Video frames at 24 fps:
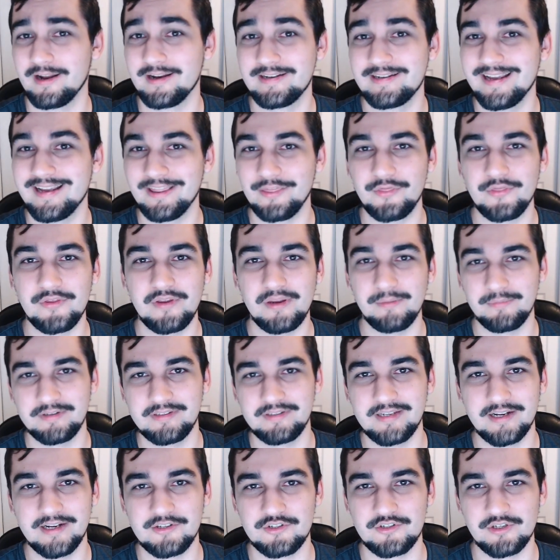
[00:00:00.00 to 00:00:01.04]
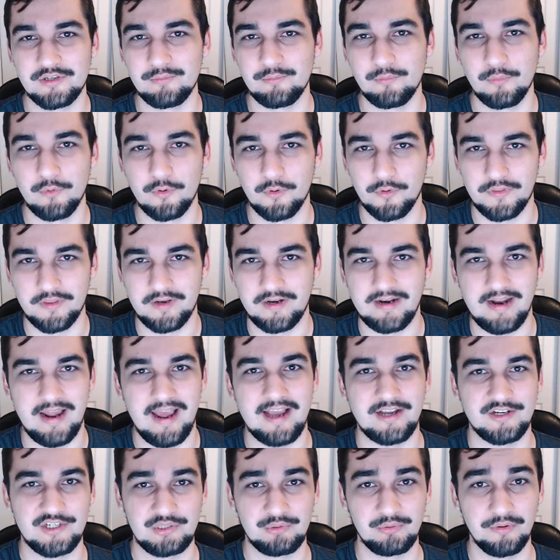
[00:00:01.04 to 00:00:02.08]
undead themed dungeon more than an
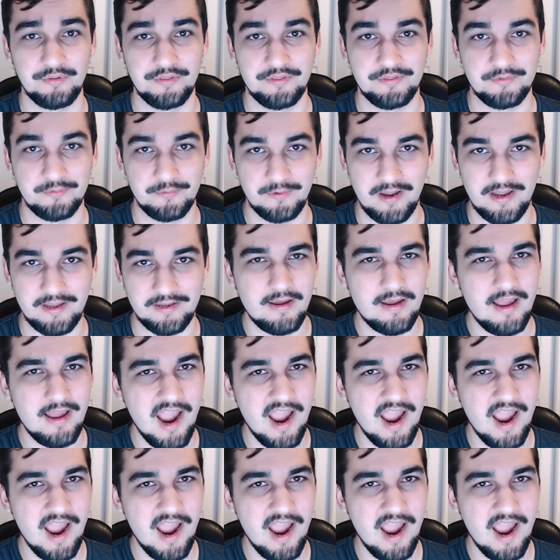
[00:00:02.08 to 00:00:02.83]
actual threat.